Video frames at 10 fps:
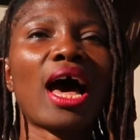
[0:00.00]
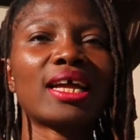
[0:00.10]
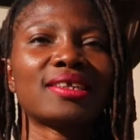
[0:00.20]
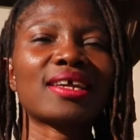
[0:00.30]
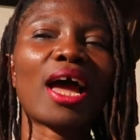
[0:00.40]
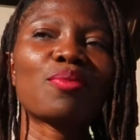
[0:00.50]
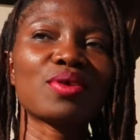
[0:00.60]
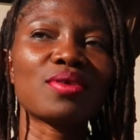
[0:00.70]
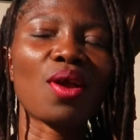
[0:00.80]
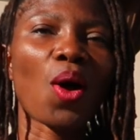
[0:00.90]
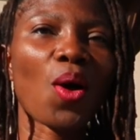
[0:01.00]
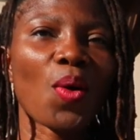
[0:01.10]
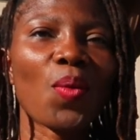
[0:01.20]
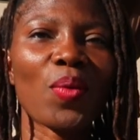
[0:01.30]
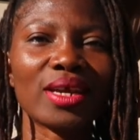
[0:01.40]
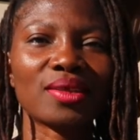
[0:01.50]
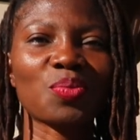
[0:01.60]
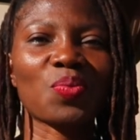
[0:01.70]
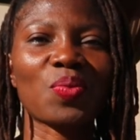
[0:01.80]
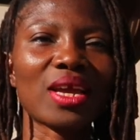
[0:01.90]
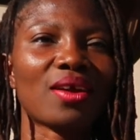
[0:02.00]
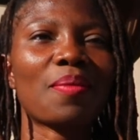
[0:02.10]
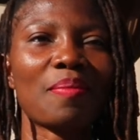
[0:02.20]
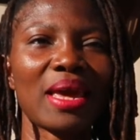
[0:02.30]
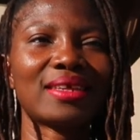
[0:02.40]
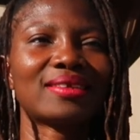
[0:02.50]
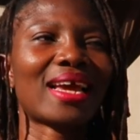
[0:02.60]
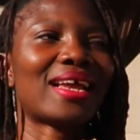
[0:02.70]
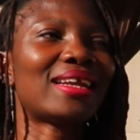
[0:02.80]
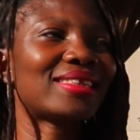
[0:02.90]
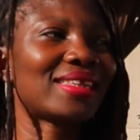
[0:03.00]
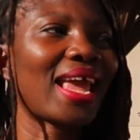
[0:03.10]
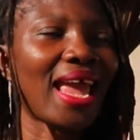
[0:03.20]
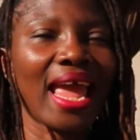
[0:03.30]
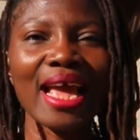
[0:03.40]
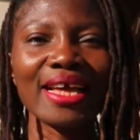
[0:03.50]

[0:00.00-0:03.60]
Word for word: And I will always recommend and say